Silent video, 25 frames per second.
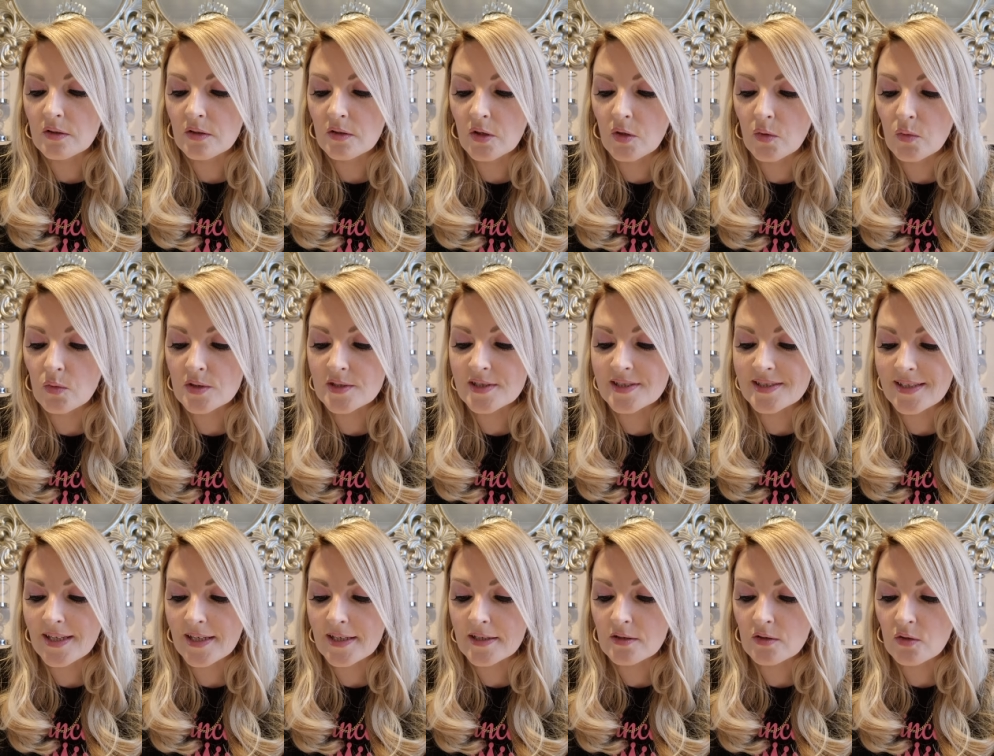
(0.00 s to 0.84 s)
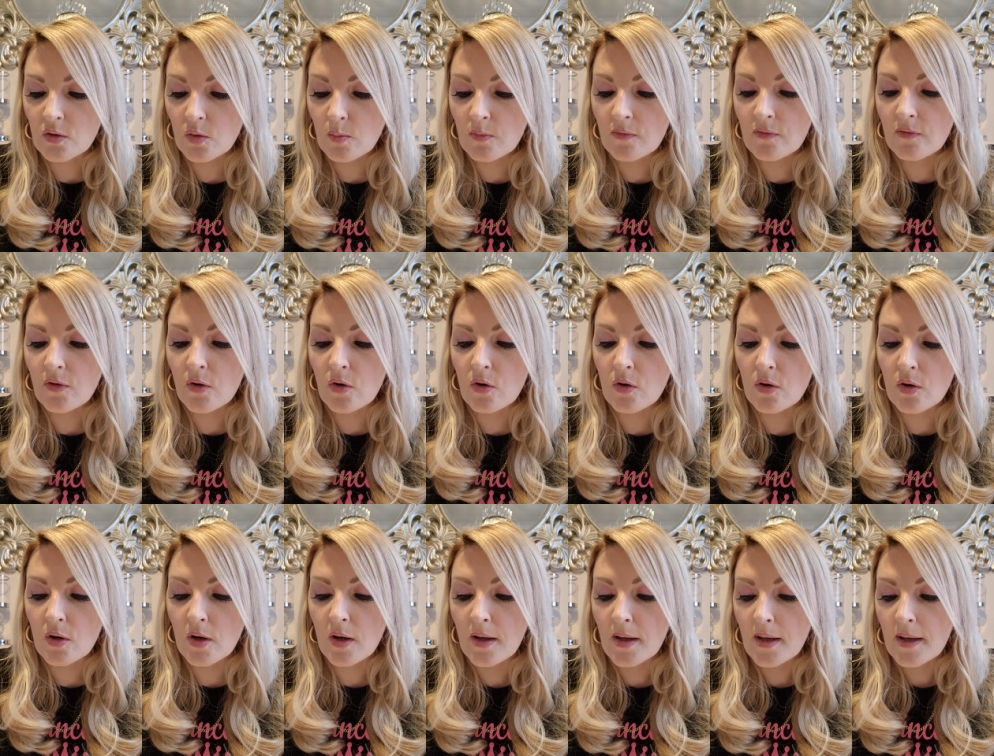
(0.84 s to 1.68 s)
Who will stand up for
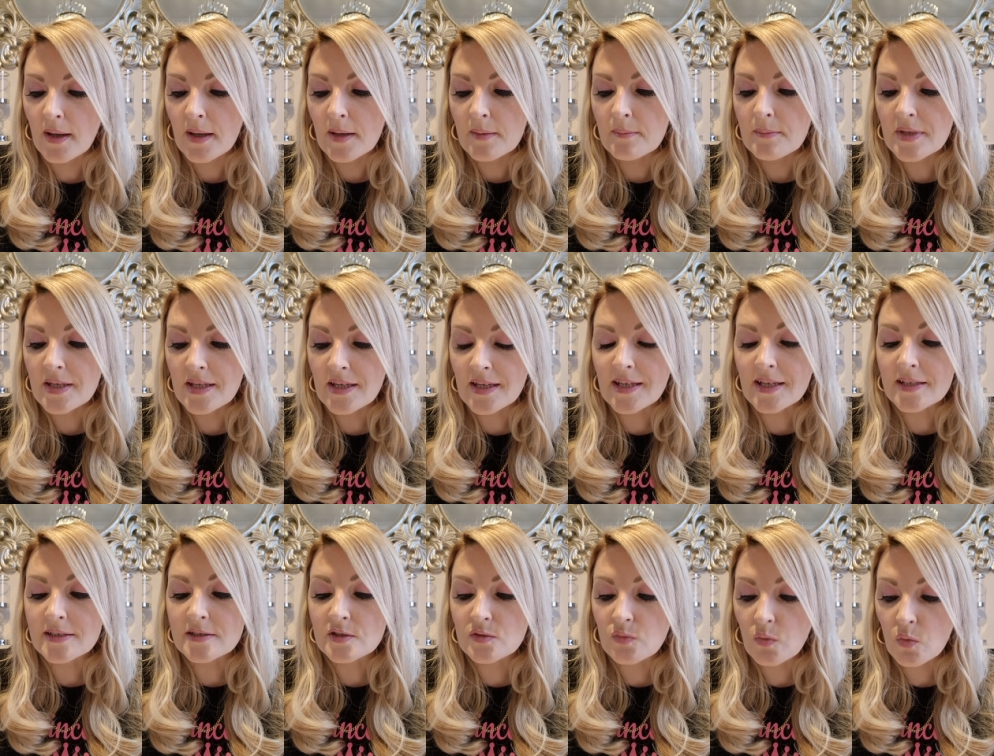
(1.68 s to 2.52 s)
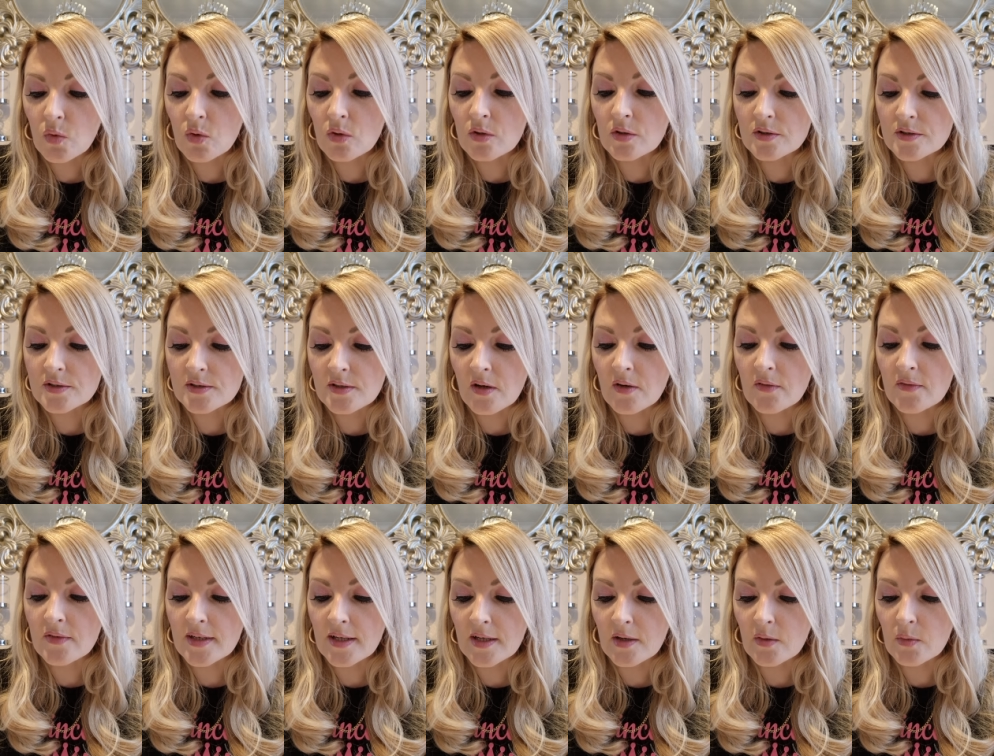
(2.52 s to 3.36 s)
me against workers of
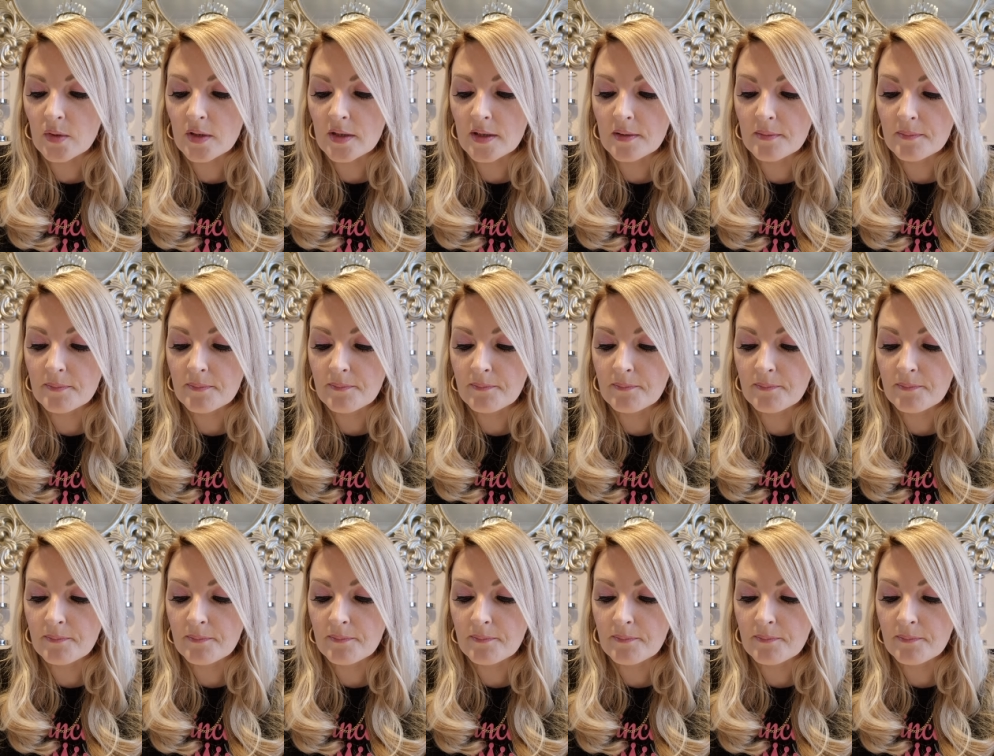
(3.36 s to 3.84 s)
iniquity?